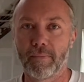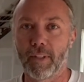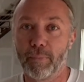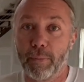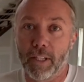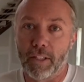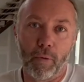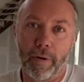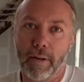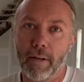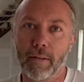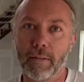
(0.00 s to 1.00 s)
It's because I
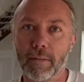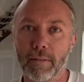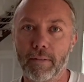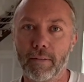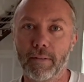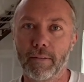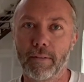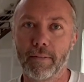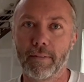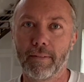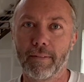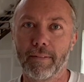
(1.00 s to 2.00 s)
want to know.
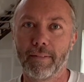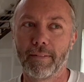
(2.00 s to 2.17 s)
Why?